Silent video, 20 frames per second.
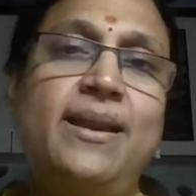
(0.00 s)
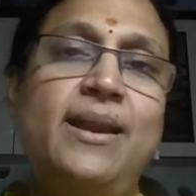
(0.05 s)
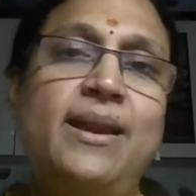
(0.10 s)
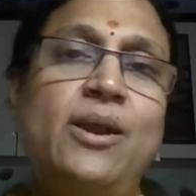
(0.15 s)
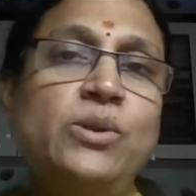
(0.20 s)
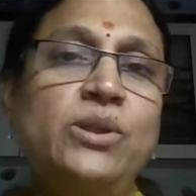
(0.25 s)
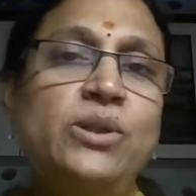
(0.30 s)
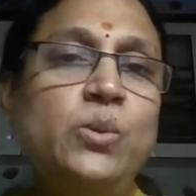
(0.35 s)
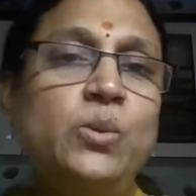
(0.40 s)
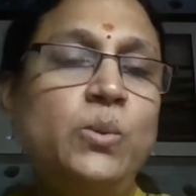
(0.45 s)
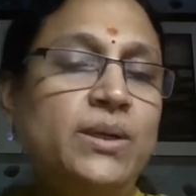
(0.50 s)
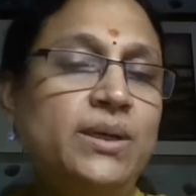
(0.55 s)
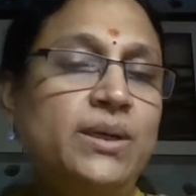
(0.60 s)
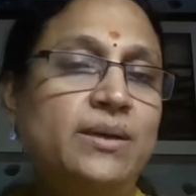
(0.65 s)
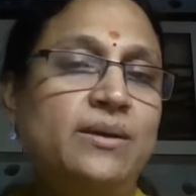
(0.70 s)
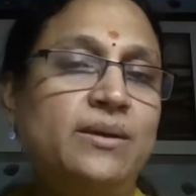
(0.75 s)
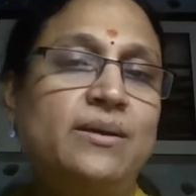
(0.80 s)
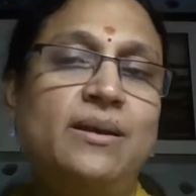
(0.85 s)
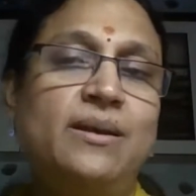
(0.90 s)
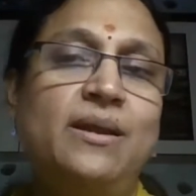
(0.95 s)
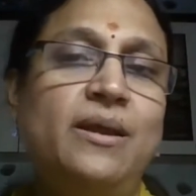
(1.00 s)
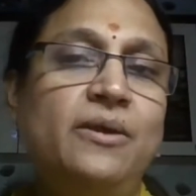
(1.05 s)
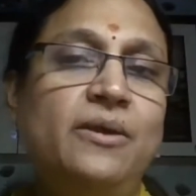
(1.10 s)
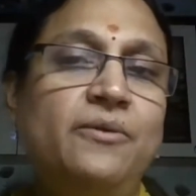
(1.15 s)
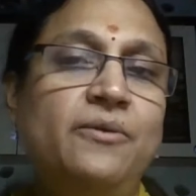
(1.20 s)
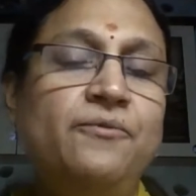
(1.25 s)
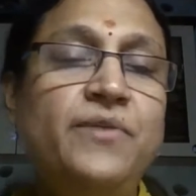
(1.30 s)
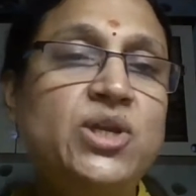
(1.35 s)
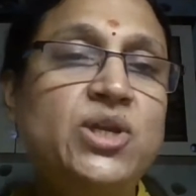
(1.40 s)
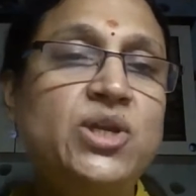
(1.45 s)
around the world
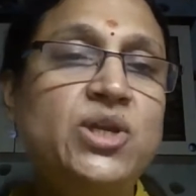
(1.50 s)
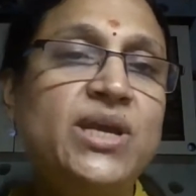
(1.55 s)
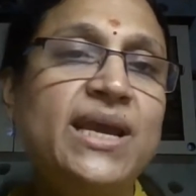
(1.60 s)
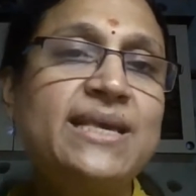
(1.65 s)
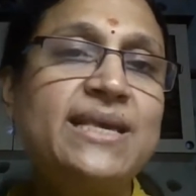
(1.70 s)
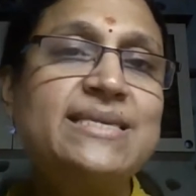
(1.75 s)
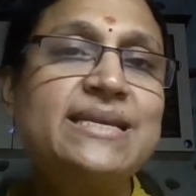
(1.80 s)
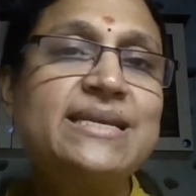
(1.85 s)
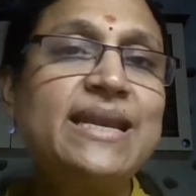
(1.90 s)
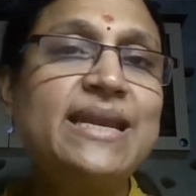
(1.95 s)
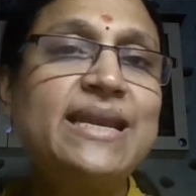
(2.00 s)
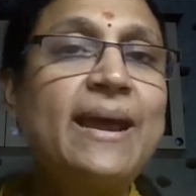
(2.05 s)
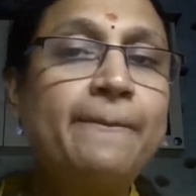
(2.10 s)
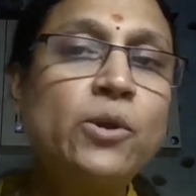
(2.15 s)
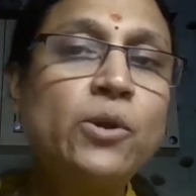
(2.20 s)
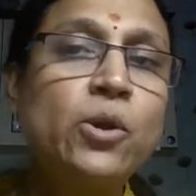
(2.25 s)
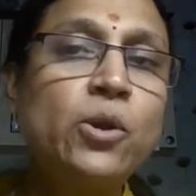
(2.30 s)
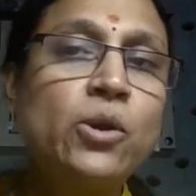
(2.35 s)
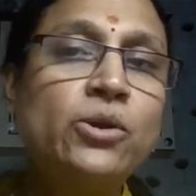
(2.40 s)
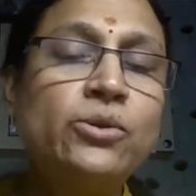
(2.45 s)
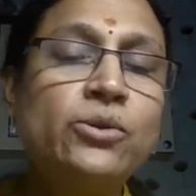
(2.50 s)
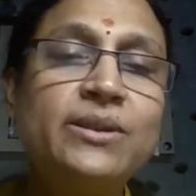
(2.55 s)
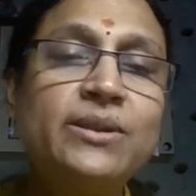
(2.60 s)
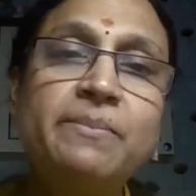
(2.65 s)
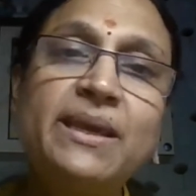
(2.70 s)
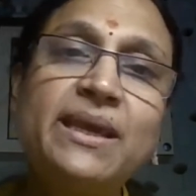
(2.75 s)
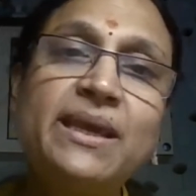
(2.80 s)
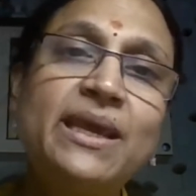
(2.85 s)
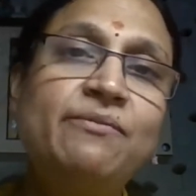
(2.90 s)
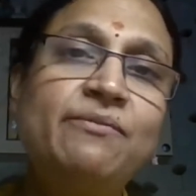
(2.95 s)
which has tapped onto
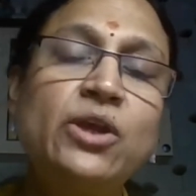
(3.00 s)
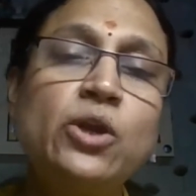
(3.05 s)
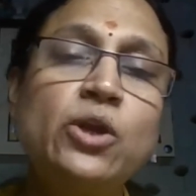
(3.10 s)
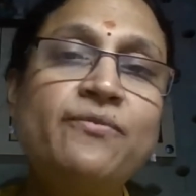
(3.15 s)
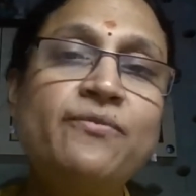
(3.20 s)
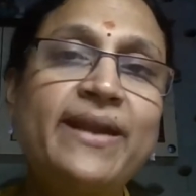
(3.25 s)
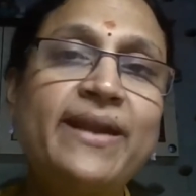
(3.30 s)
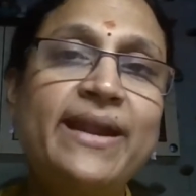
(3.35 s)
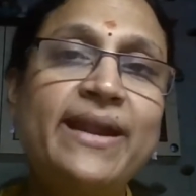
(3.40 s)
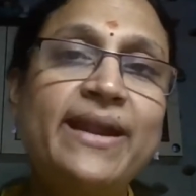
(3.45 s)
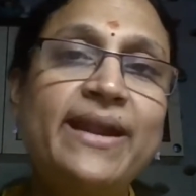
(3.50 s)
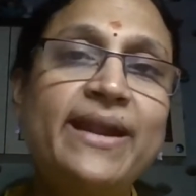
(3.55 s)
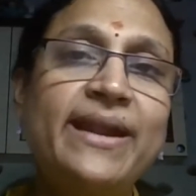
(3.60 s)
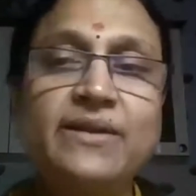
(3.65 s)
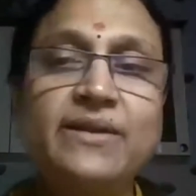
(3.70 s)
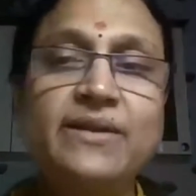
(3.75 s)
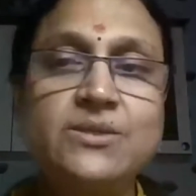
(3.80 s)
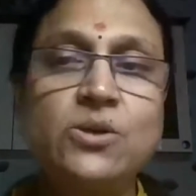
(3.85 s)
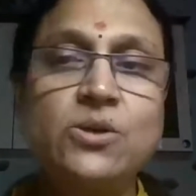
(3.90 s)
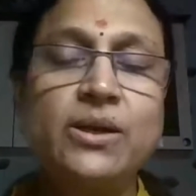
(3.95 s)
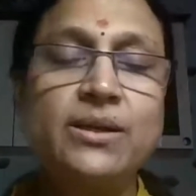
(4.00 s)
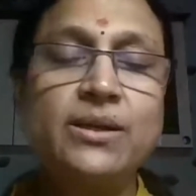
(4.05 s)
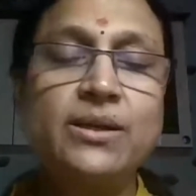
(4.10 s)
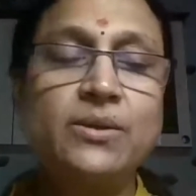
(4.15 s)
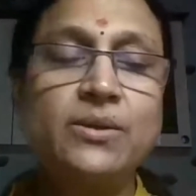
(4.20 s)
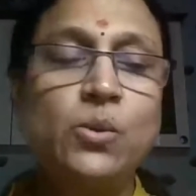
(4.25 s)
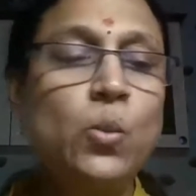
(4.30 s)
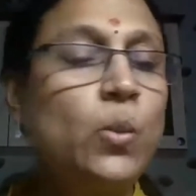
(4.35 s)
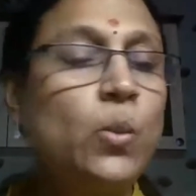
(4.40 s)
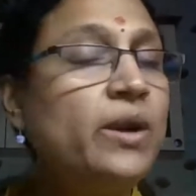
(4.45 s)
the behavior of addictive
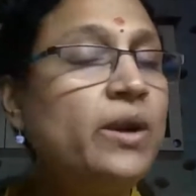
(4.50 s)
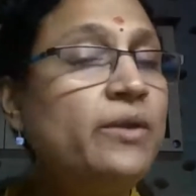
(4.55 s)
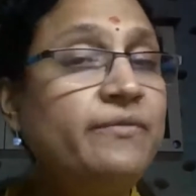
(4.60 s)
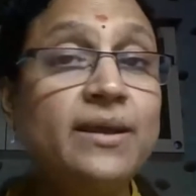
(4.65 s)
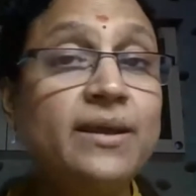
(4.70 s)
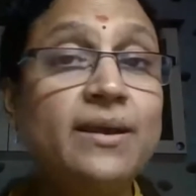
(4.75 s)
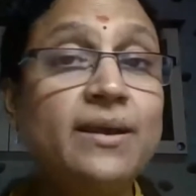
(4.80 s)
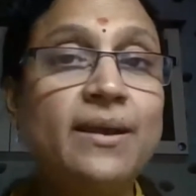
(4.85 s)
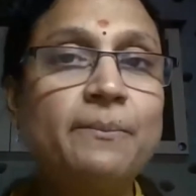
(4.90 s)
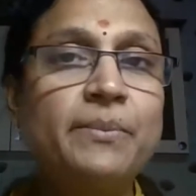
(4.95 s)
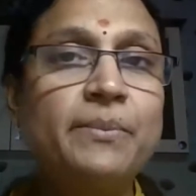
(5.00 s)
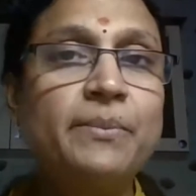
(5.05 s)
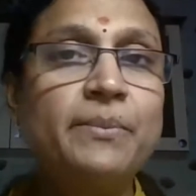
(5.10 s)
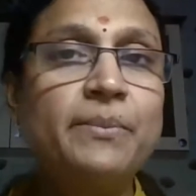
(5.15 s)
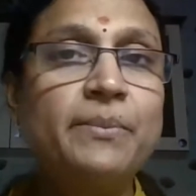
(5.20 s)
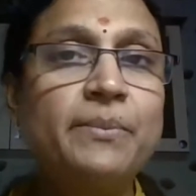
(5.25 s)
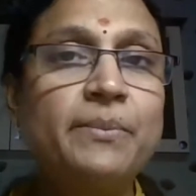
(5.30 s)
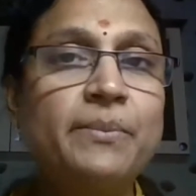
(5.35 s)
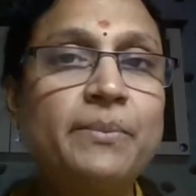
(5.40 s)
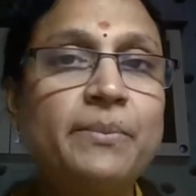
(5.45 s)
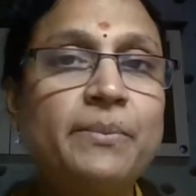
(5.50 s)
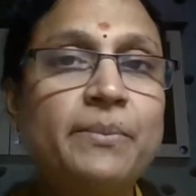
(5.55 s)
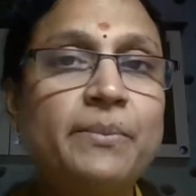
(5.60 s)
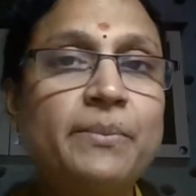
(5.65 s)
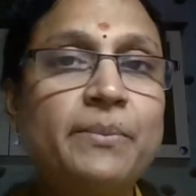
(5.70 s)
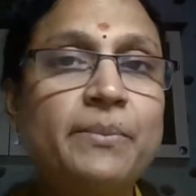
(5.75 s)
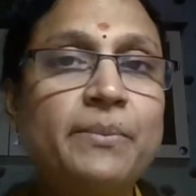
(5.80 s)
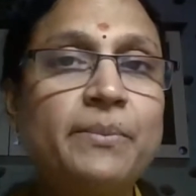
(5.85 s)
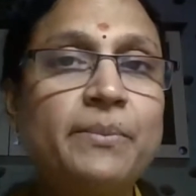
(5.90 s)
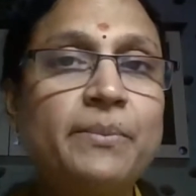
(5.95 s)
disorder. One of the companies which is
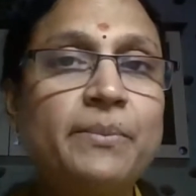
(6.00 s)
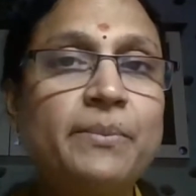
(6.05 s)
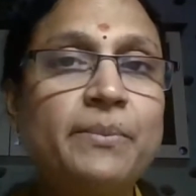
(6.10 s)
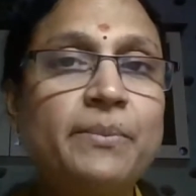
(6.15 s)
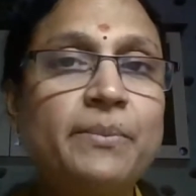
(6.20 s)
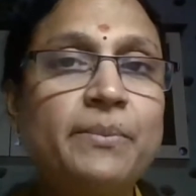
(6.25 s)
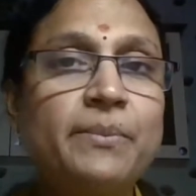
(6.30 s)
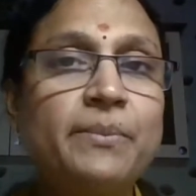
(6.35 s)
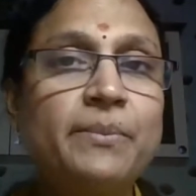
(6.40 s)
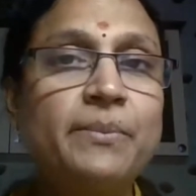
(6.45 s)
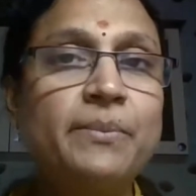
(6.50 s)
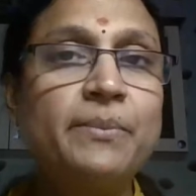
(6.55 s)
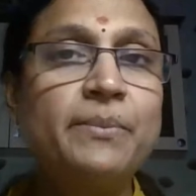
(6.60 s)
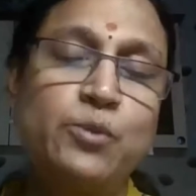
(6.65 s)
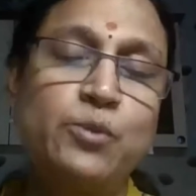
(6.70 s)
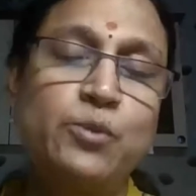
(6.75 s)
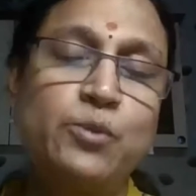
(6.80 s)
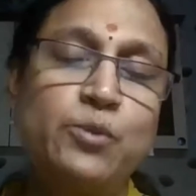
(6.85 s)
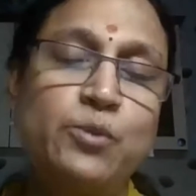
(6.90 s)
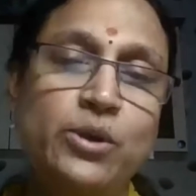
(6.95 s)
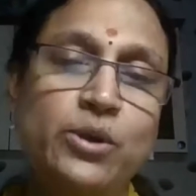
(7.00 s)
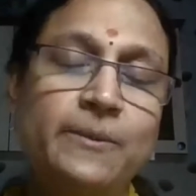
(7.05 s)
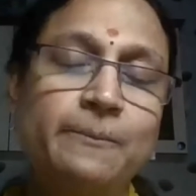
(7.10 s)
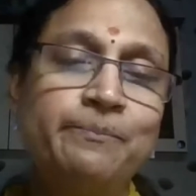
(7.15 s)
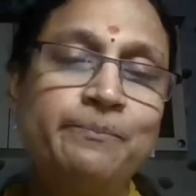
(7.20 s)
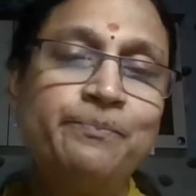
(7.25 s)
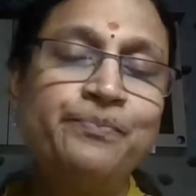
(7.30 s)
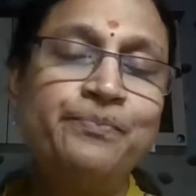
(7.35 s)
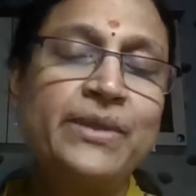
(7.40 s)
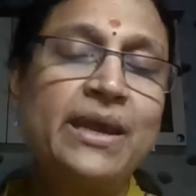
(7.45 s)
beautifully done is Facebook.
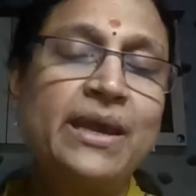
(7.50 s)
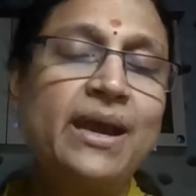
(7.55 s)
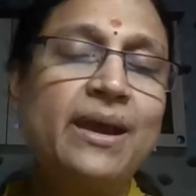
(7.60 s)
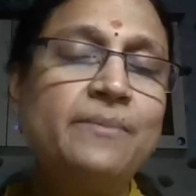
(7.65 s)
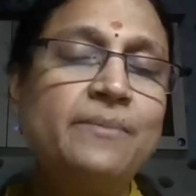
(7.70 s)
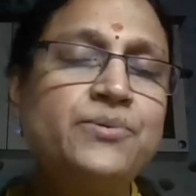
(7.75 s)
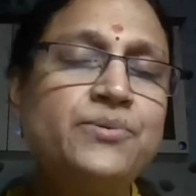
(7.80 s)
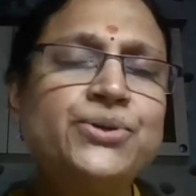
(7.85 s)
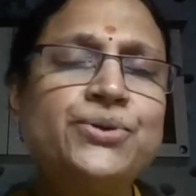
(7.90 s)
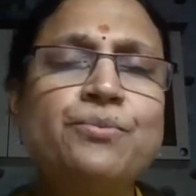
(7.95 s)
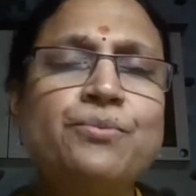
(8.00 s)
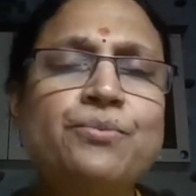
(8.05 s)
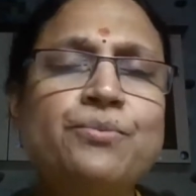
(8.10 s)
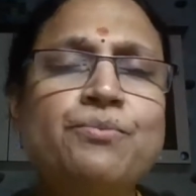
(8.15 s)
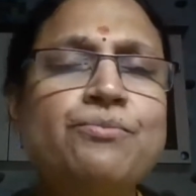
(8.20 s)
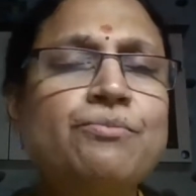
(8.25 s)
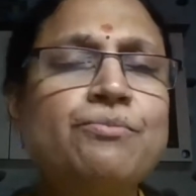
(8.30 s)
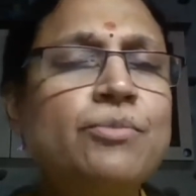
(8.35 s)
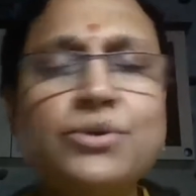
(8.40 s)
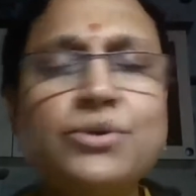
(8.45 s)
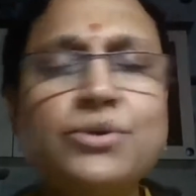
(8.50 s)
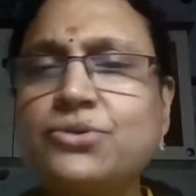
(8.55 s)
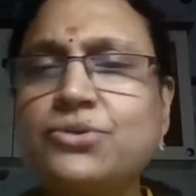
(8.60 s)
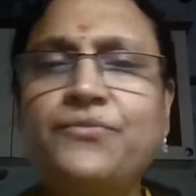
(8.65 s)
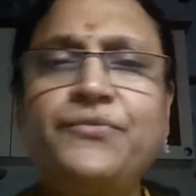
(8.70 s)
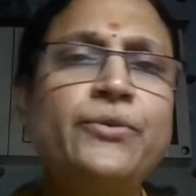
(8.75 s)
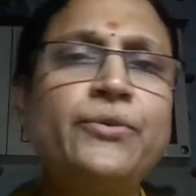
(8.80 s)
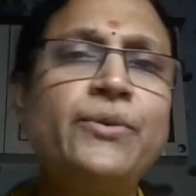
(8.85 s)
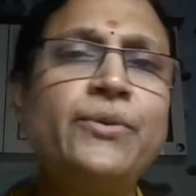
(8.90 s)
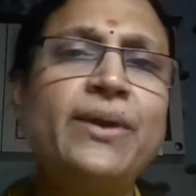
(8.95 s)
I'm sure
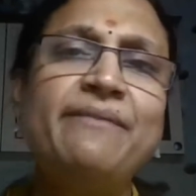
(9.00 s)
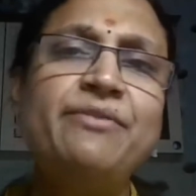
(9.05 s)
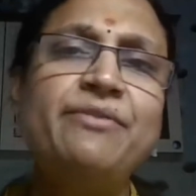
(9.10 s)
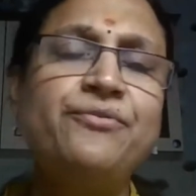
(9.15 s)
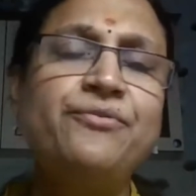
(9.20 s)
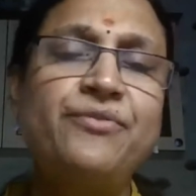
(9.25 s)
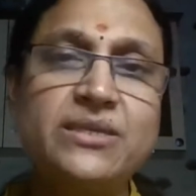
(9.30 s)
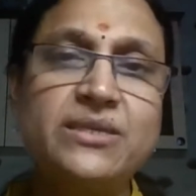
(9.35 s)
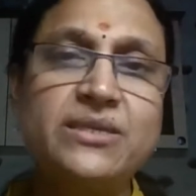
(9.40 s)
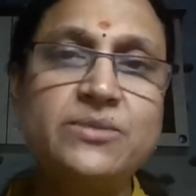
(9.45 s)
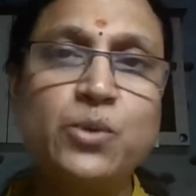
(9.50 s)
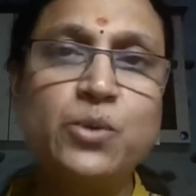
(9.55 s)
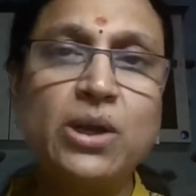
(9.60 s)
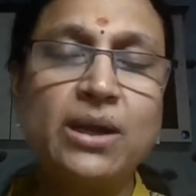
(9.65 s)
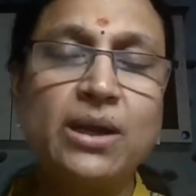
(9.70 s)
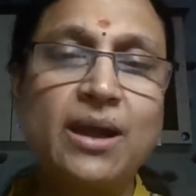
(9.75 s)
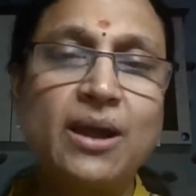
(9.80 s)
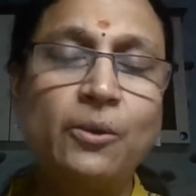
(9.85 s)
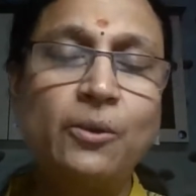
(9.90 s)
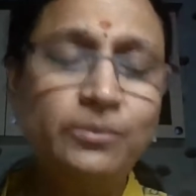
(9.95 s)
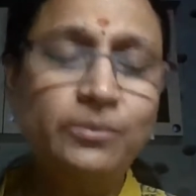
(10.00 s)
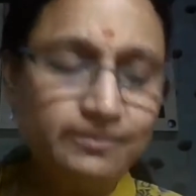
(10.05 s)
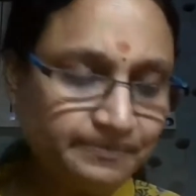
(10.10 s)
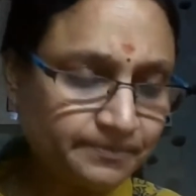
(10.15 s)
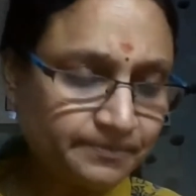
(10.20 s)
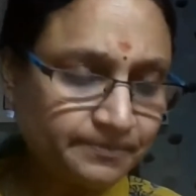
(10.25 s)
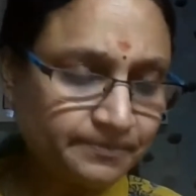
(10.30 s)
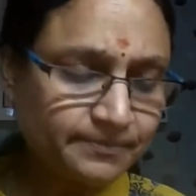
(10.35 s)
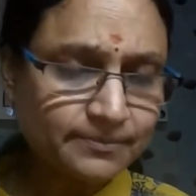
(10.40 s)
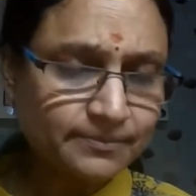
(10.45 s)
most of you have the Facebook account,